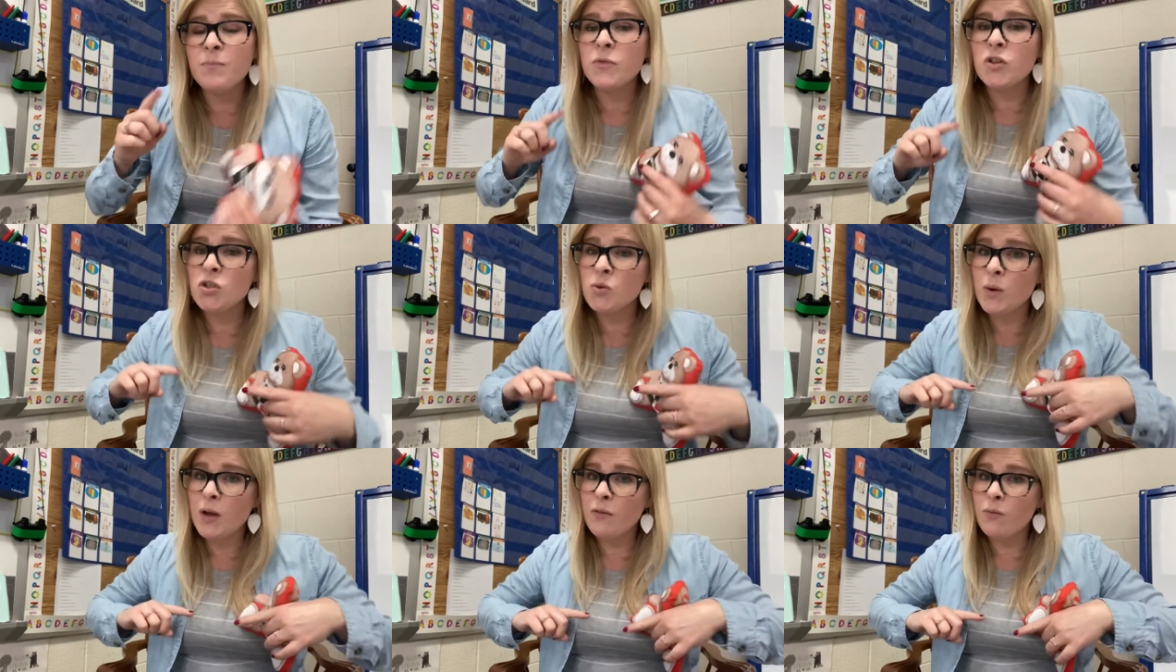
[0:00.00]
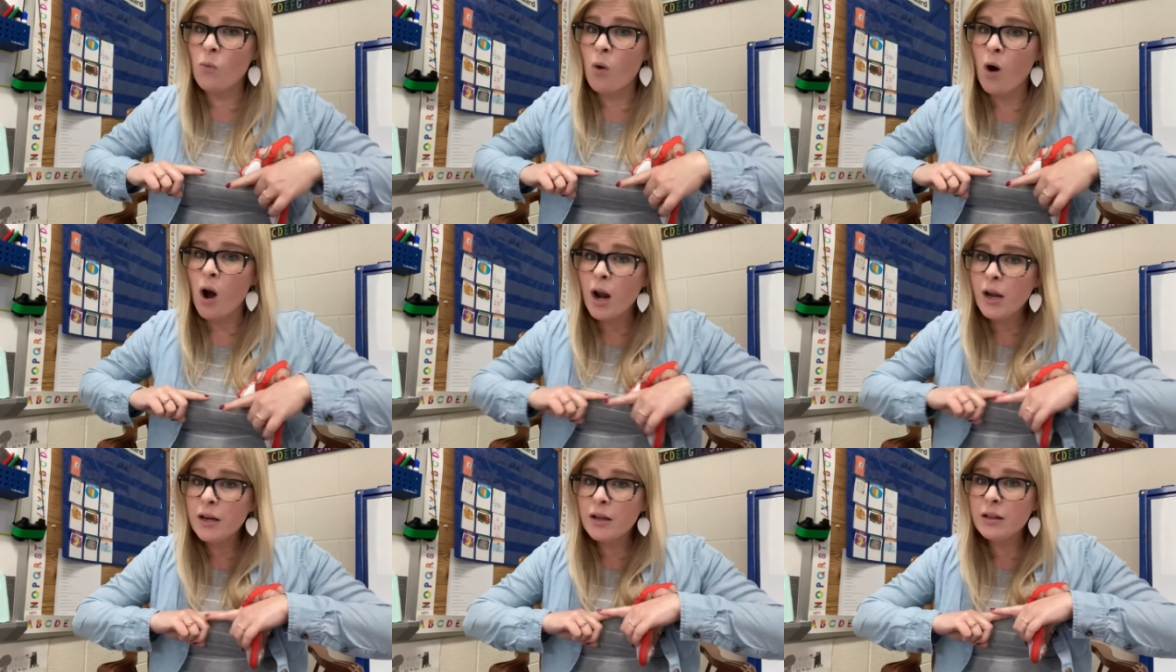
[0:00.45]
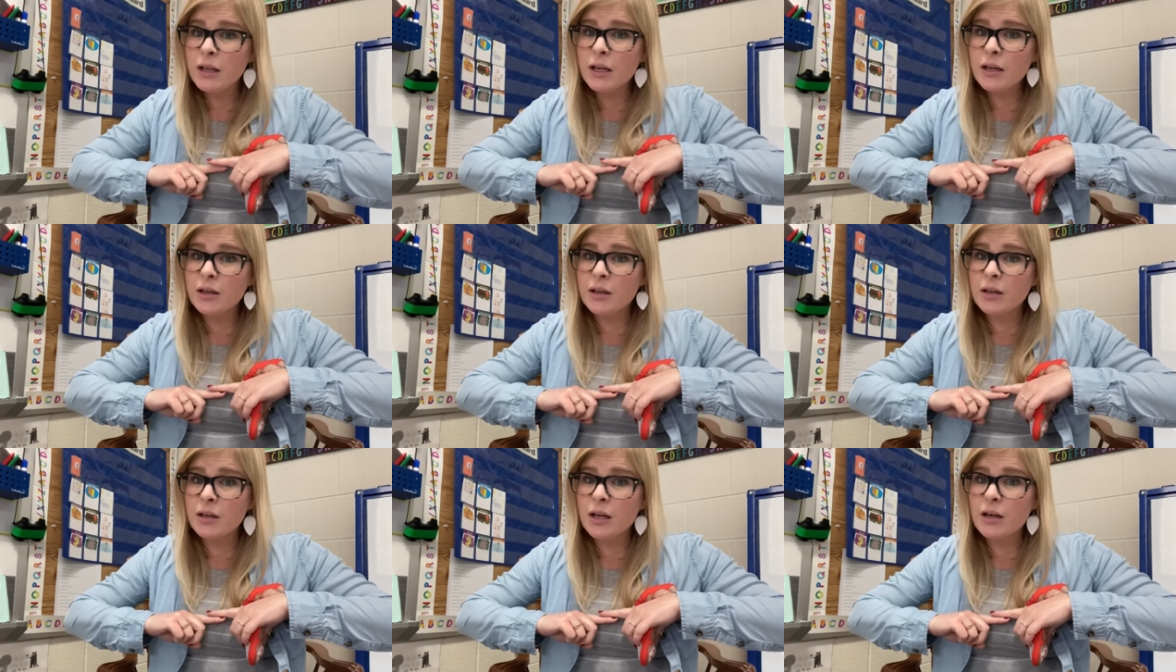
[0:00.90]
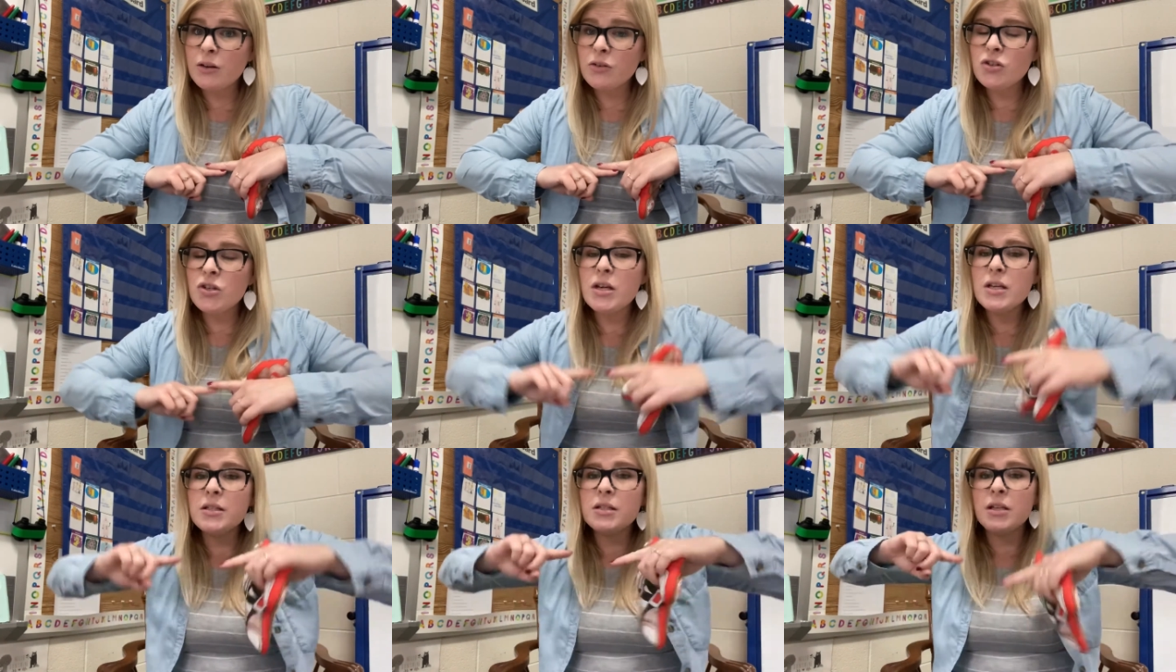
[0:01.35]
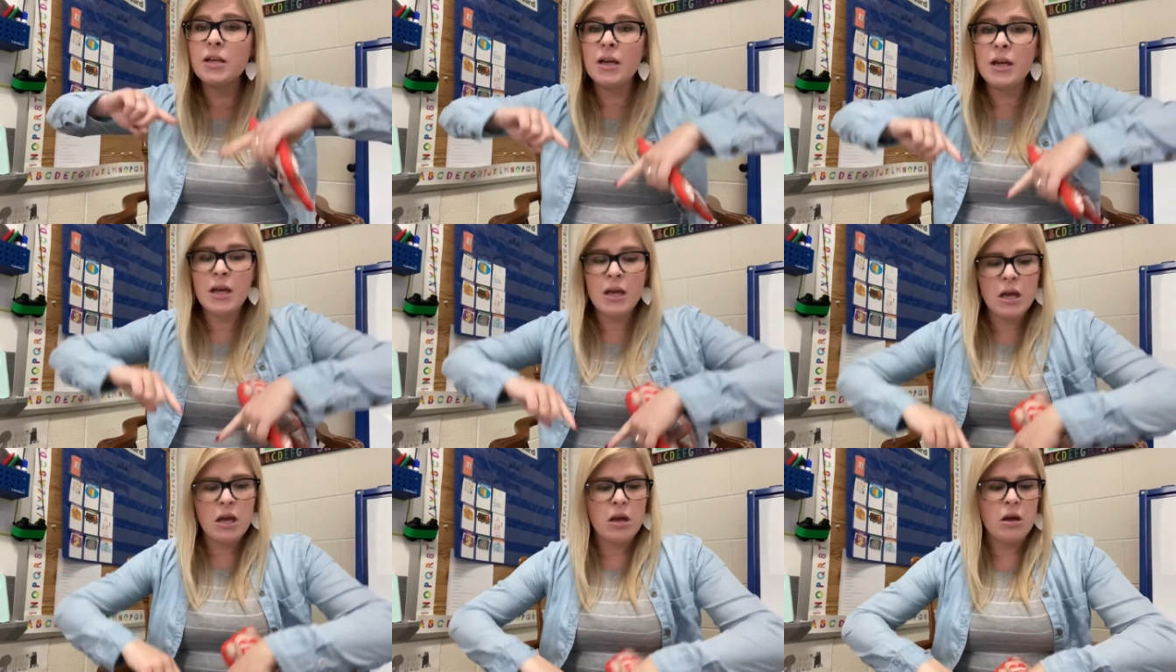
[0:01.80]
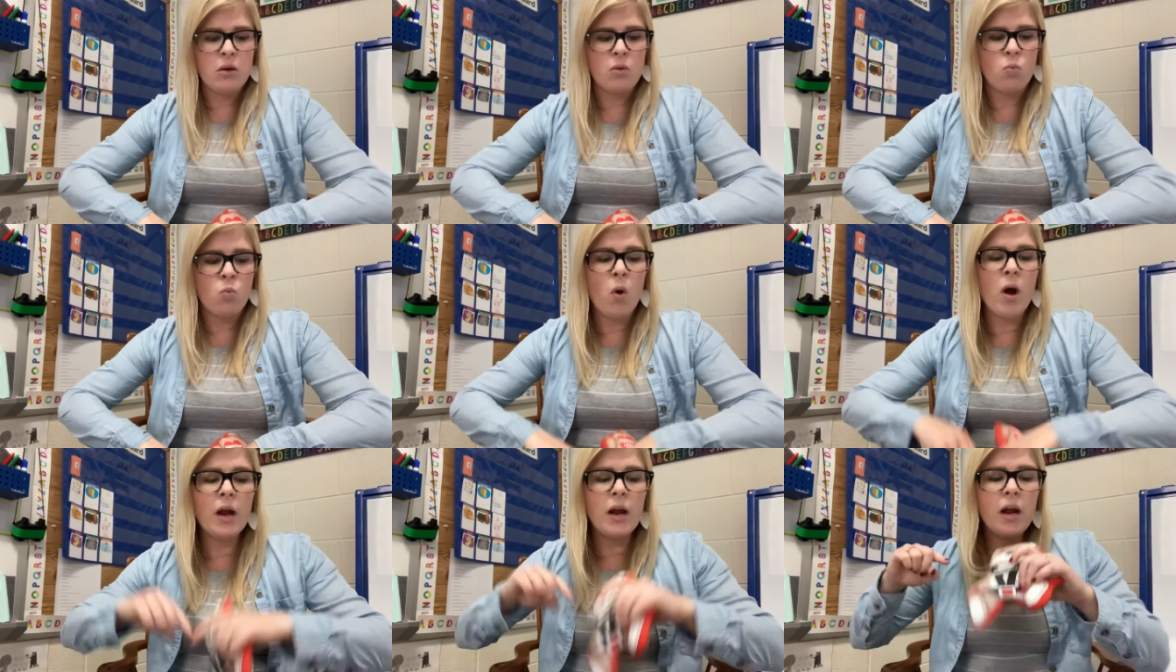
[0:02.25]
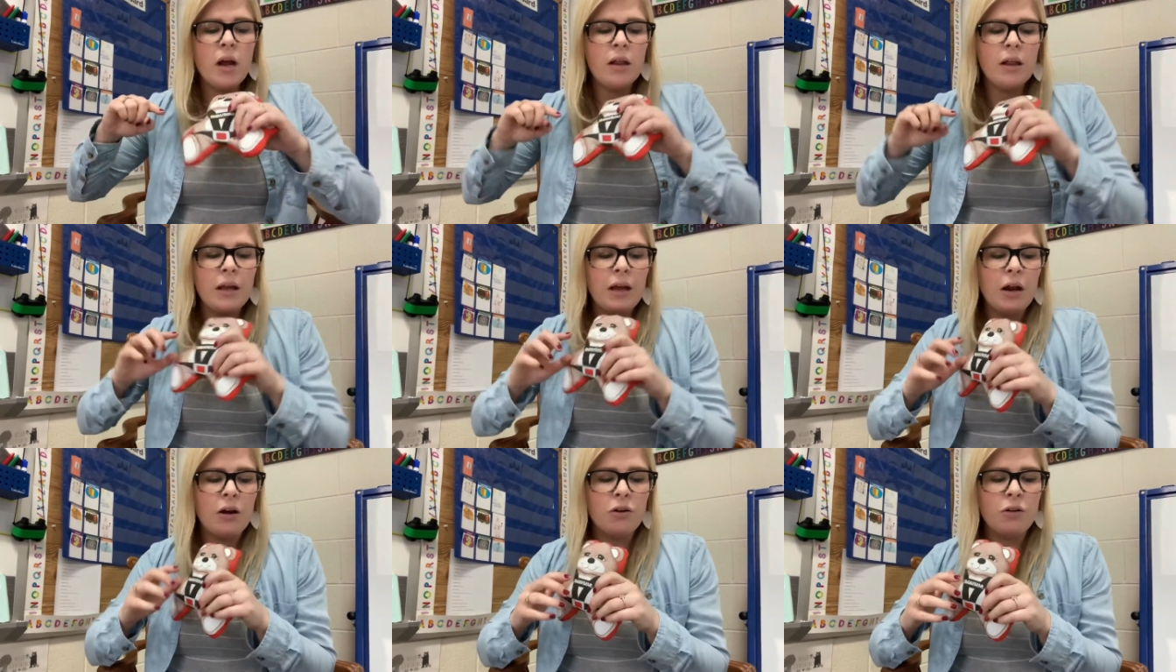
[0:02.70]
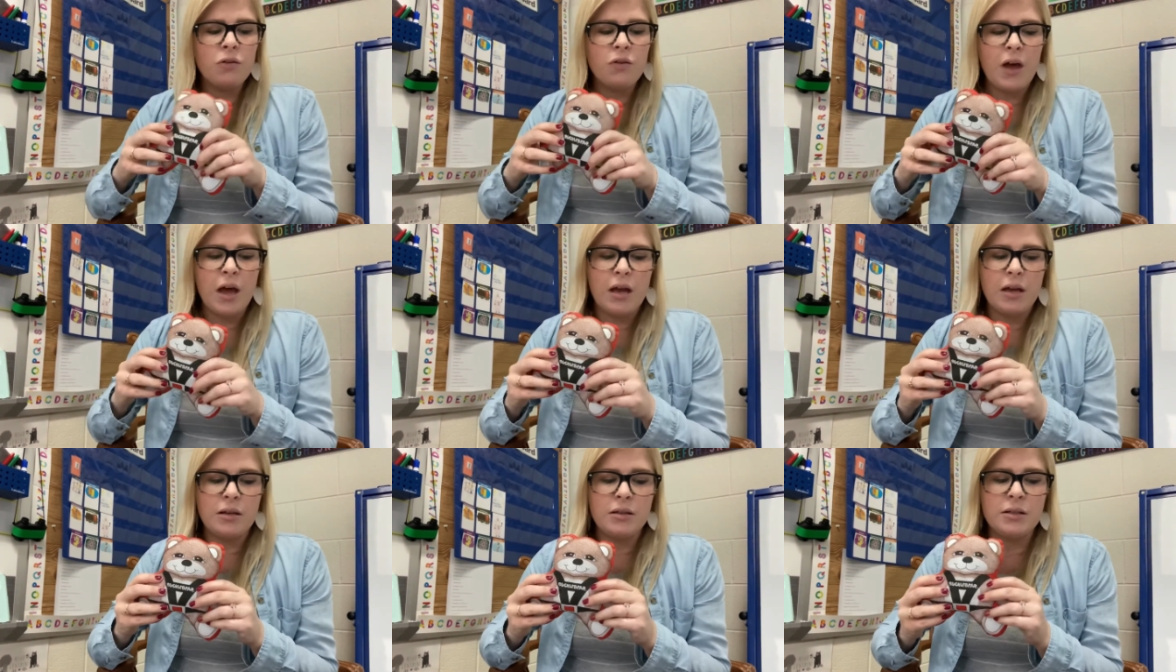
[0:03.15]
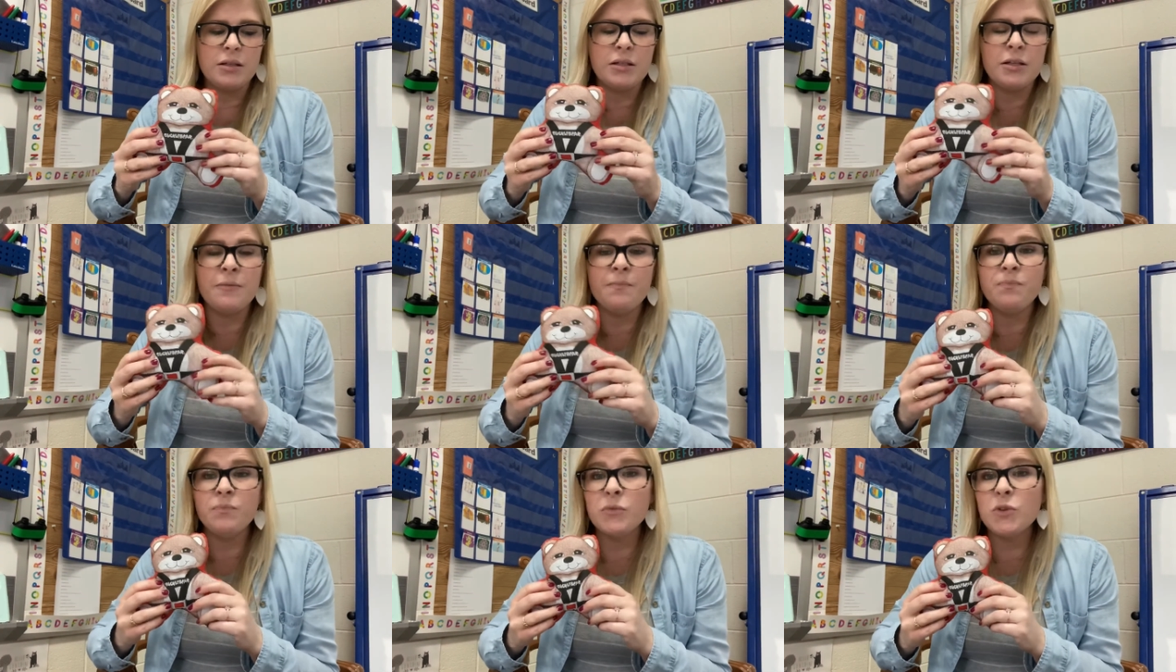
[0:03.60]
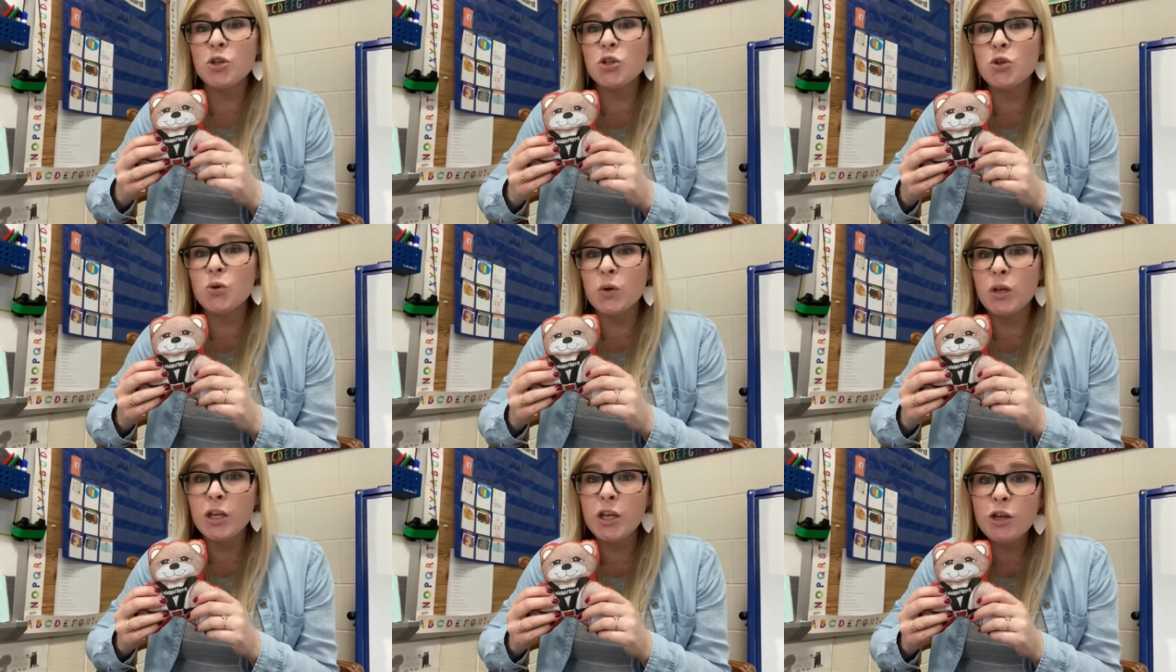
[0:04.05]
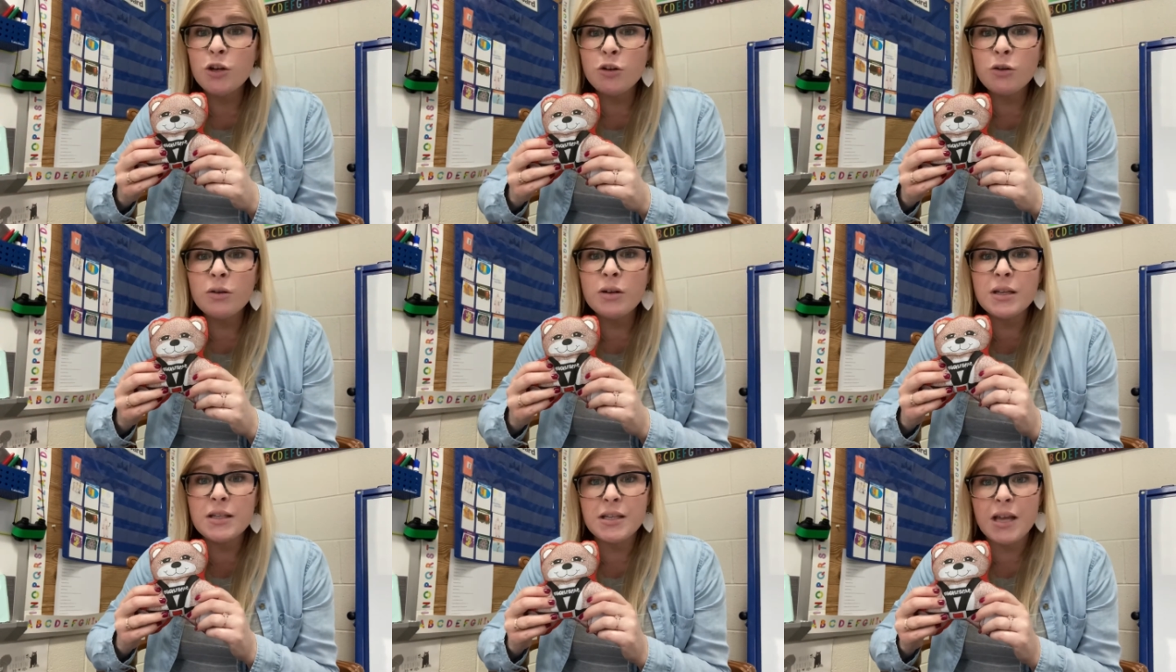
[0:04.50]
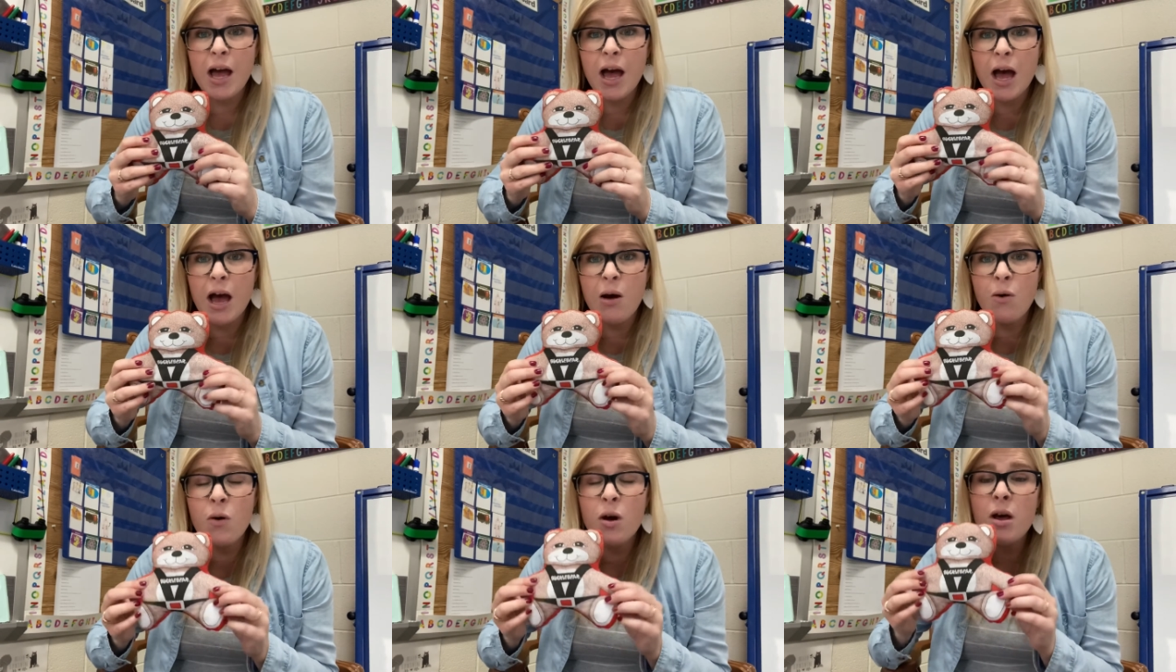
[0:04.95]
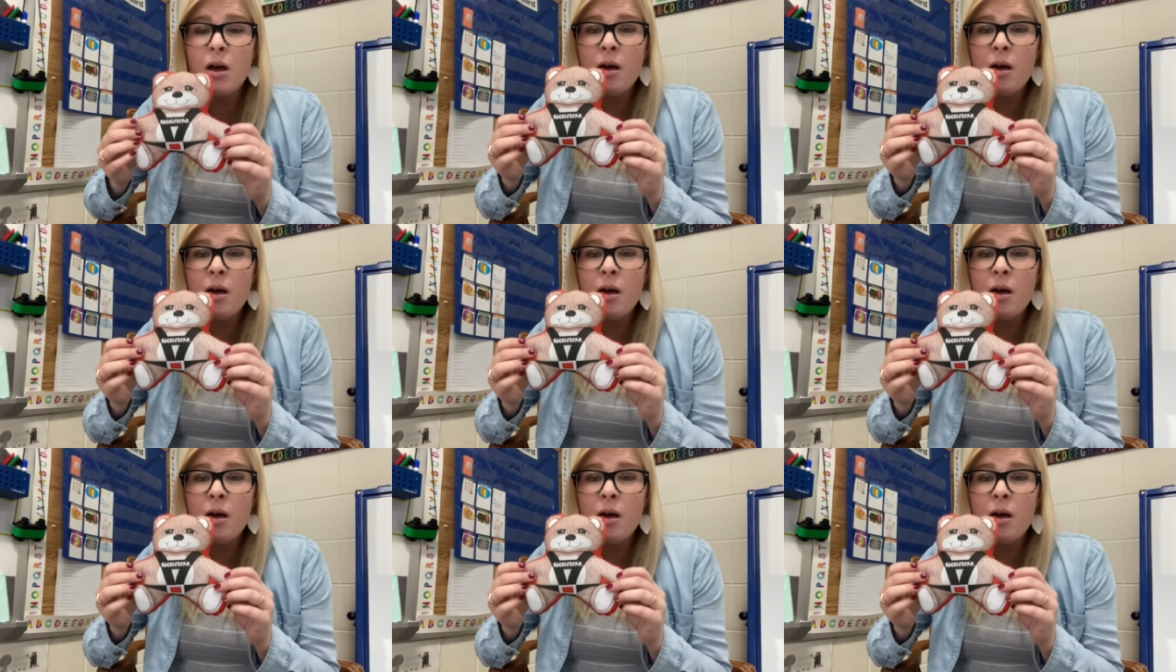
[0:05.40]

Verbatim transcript: So we have one click at our chest and one click at our thighs. So here is how